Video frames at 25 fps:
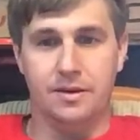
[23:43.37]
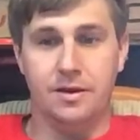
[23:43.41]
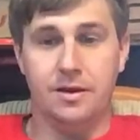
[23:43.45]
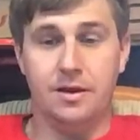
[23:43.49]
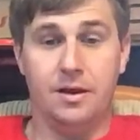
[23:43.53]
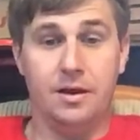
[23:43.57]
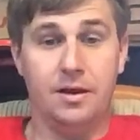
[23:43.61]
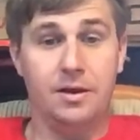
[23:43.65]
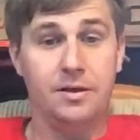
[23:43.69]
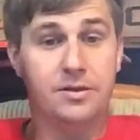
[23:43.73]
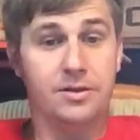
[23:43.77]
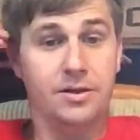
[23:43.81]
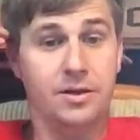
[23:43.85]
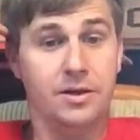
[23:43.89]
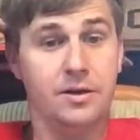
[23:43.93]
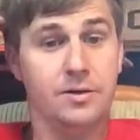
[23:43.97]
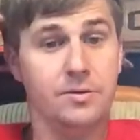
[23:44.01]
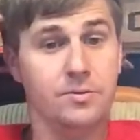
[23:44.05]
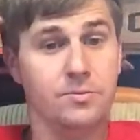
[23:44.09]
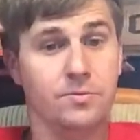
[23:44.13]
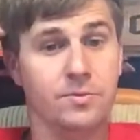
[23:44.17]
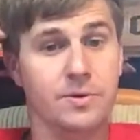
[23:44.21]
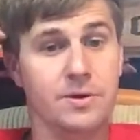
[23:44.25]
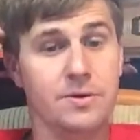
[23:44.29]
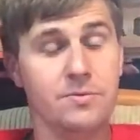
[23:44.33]

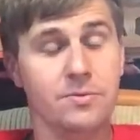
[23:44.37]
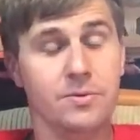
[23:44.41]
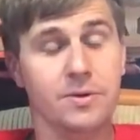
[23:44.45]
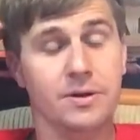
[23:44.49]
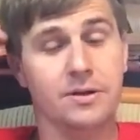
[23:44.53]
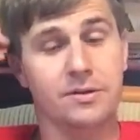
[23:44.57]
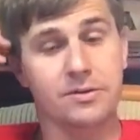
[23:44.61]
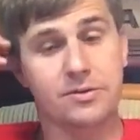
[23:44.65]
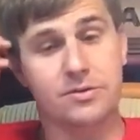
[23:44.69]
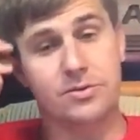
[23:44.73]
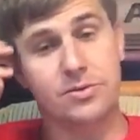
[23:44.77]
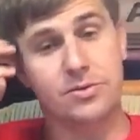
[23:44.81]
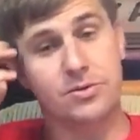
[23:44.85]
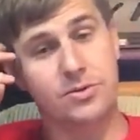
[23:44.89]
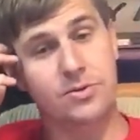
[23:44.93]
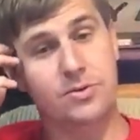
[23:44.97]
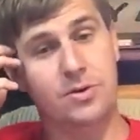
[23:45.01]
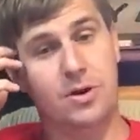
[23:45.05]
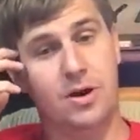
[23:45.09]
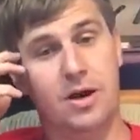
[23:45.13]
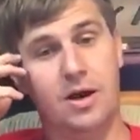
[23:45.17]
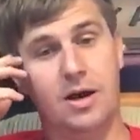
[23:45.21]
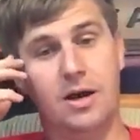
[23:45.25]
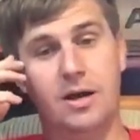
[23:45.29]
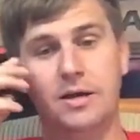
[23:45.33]
Doug, we went
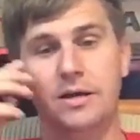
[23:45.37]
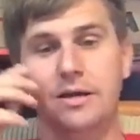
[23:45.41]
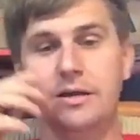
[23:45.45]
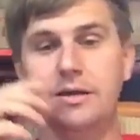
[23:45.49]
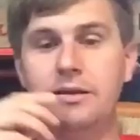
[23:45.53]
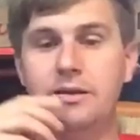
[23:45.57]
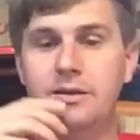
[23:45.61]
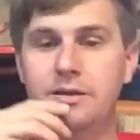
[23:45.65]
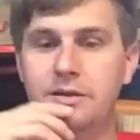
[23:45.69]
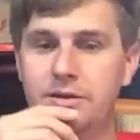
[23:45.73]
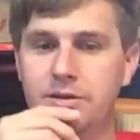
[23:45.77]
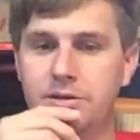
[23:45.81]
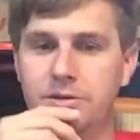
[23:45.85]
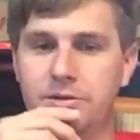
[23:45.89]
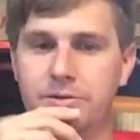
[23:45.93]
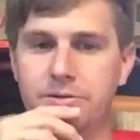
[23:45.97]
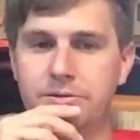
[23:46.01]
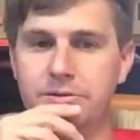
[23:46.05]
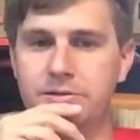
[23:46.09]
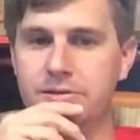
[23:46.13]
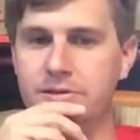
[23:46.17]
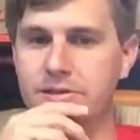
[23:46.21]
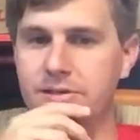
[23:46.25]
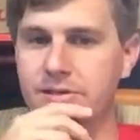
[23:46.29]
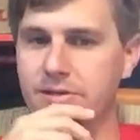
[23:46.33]
to Hocking
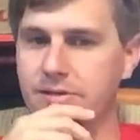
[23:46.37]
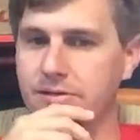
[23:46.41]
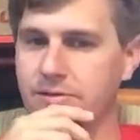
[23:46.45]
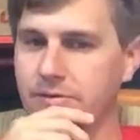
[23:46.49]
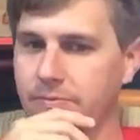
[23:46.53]
Hills.